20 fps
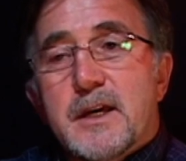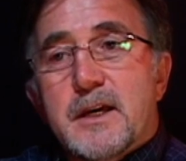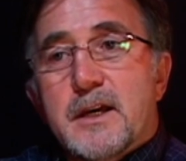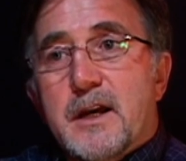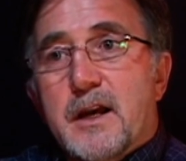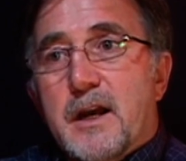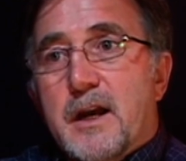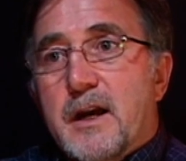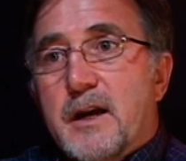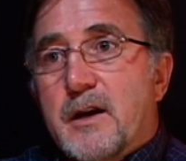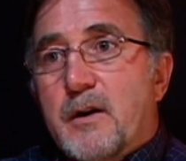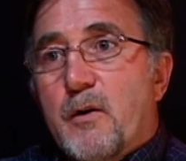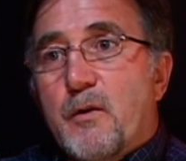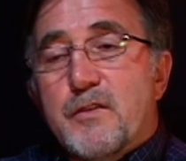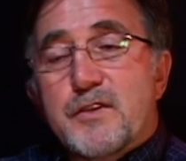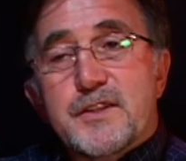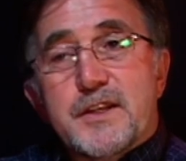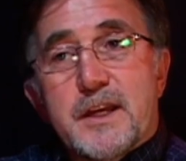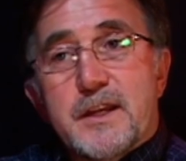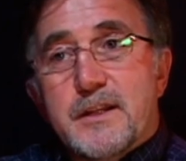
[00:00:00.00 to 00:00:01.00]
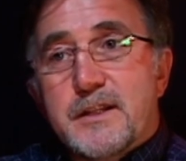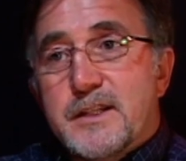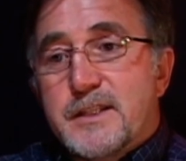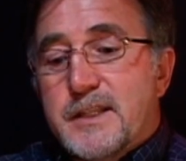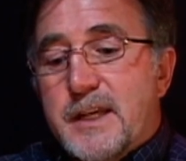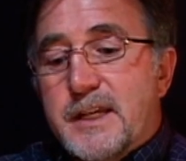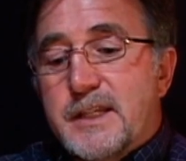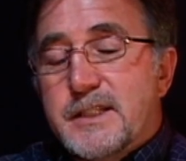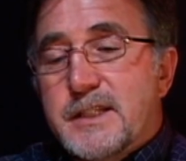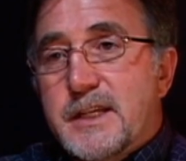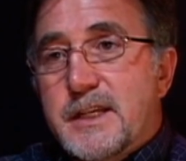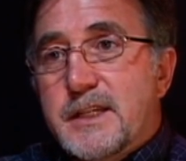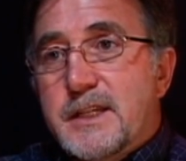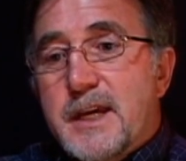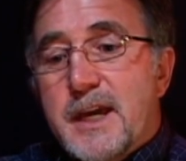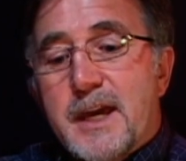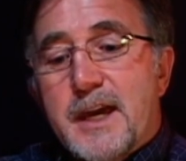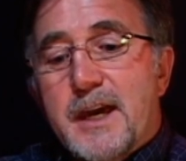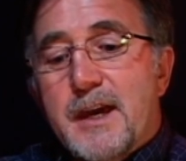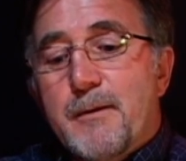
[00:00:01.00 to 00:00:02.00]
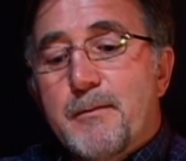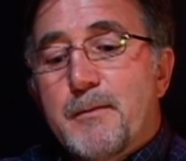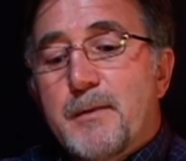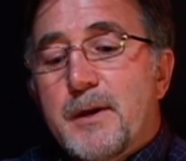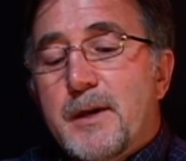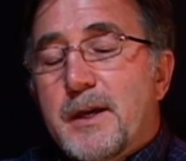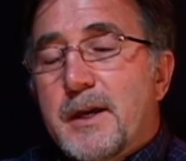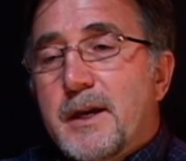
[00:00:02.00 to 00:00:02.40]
oversight on the Site C Dam.